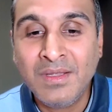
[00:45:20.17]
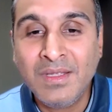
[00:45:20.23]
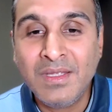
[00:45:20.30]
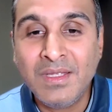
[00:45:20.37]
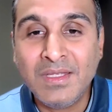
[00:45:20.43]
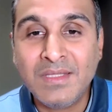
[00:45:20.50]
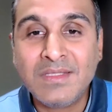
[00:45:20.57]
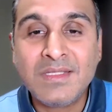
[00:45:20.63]

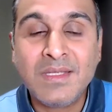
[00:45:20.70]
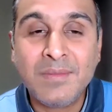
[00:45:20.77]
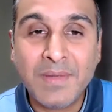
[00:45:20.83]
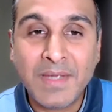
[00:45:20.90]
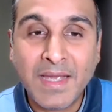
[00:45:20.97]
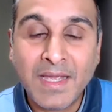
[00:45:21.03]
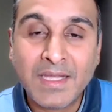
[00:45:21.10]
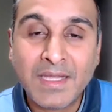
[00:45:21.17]
it's a
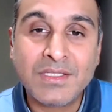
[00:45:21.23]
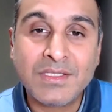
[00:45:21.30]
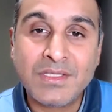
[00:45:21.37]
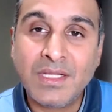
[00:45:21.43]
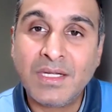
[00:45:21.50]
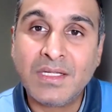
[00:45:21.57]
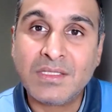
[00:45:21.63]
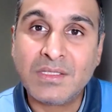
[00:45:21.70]
package
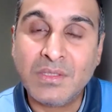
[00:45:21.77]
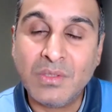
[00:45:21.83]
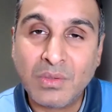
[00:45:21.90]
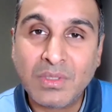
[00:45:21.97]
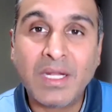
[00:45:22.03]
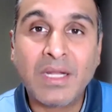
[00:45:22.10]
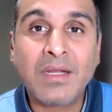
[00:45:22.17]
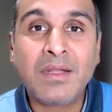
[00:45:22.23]
that is
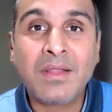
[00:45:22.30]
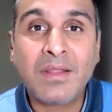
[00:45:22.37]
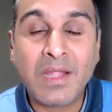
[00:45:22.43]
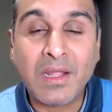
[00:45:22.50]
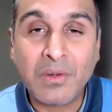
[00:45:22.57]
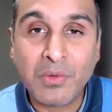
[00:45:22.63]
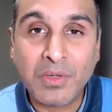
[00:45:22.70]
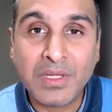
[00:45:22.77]
looked at
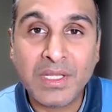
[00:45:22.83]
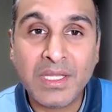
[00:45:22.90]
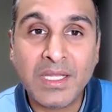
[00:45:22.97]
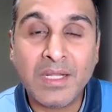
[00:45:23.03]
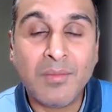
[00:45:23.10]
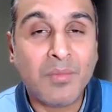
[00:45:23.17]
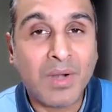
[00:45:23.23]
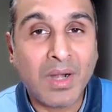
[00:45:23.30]
thoroughly
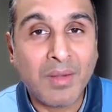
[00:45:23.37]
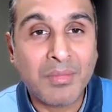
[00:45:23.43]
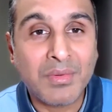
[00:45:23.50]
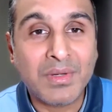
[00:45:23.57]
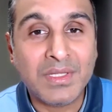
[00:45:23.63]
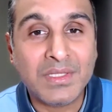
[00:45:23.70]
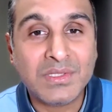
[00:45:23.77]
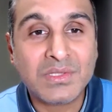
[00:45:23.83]
and properly.